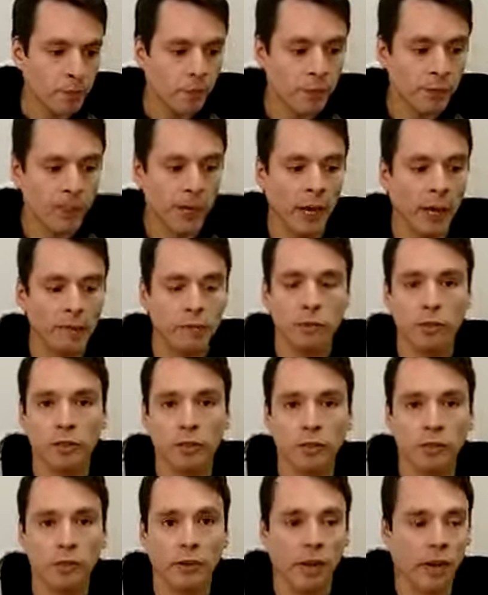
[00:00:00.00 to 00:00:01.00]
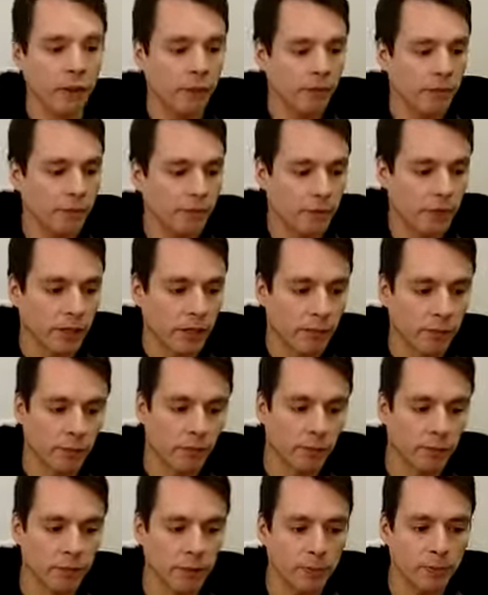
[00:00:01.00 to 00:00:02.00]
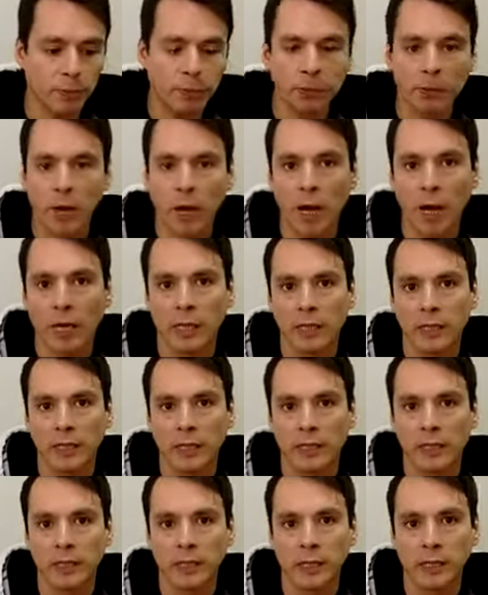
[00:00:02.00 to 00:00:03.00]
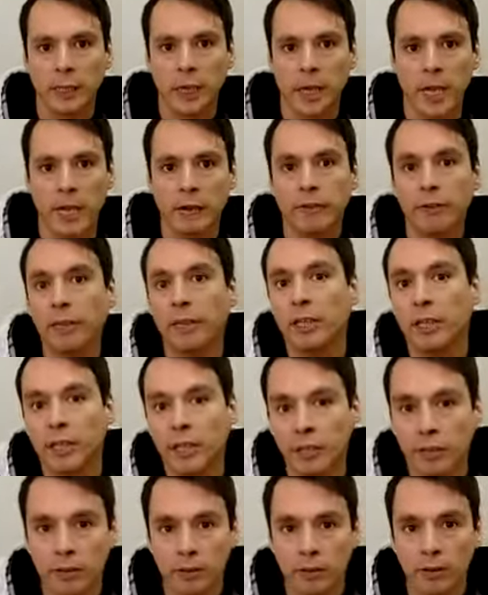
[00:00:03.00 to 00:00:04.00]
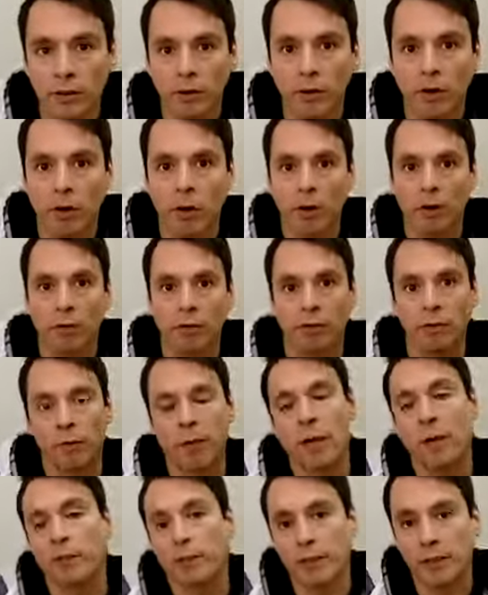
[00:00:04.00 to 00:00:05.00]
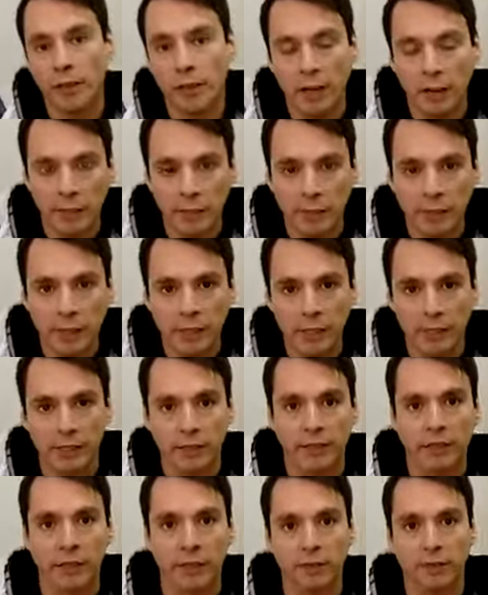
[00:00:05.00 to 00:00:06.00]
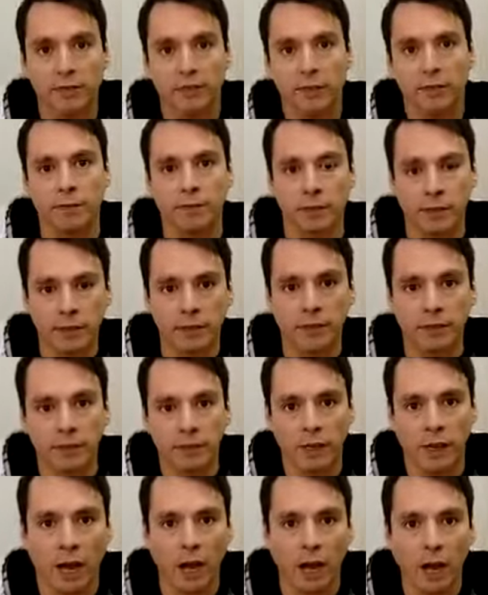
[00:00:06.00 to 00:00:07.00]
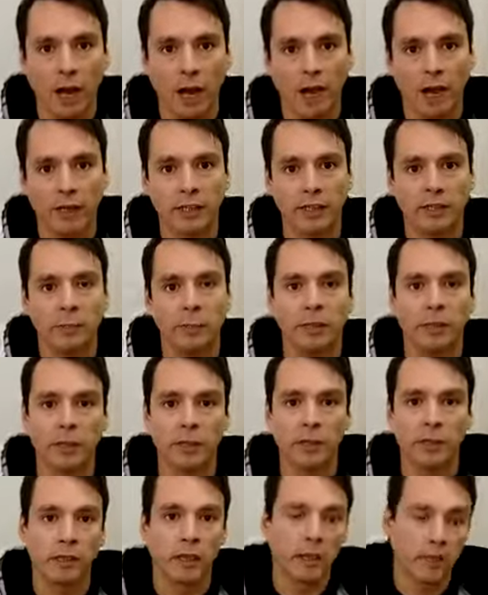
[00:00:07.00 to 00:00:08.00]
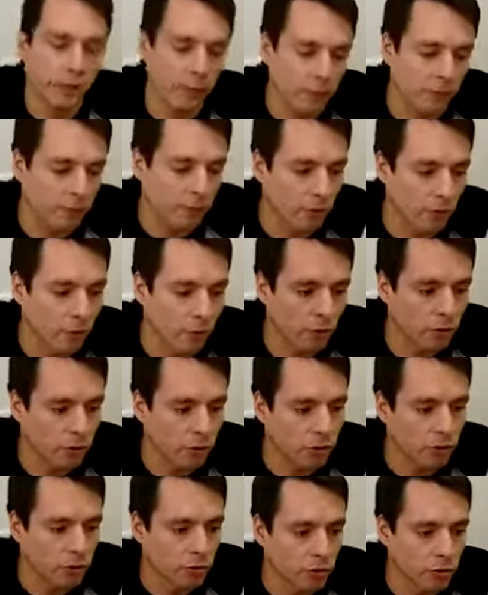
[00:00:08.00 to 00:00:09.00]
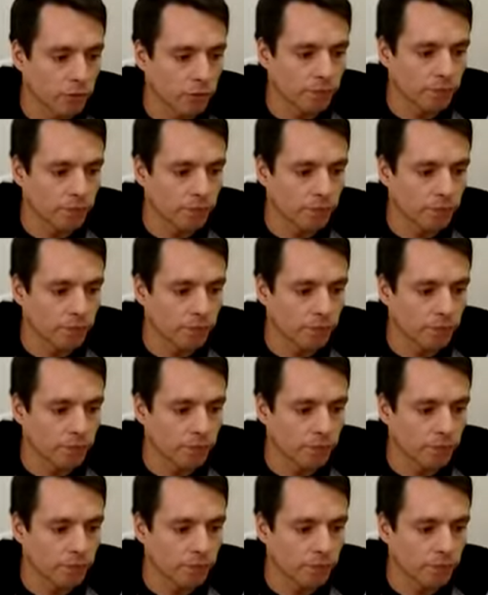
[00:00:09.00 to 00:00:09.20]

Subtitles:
They have to describe the number of people and every need of every diner if there is a special alternative or condition.